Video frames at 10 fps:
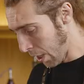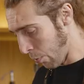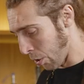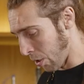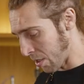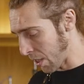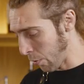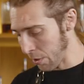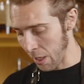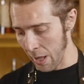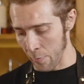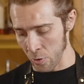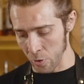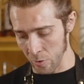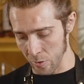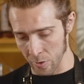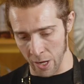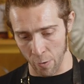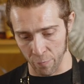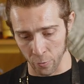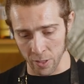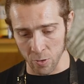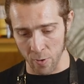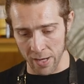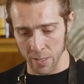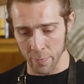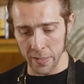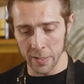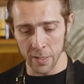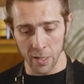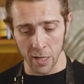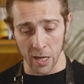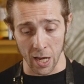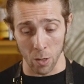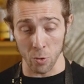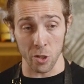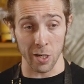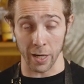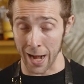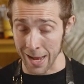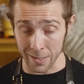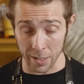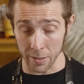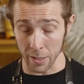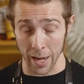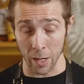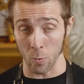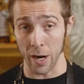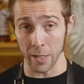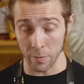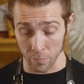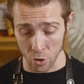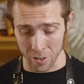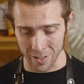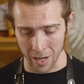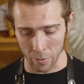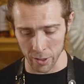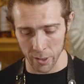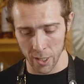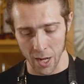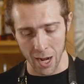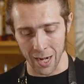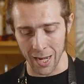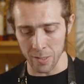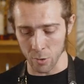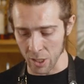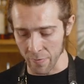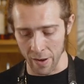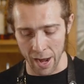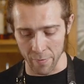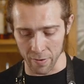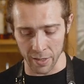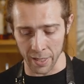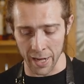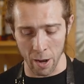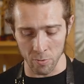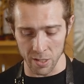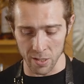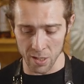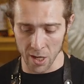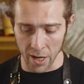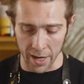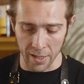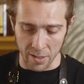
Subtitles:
And we're gonna start with the lemon juice. Now for this recipe, which is a classic egg white gin sour, I like to give everything in ounces. And I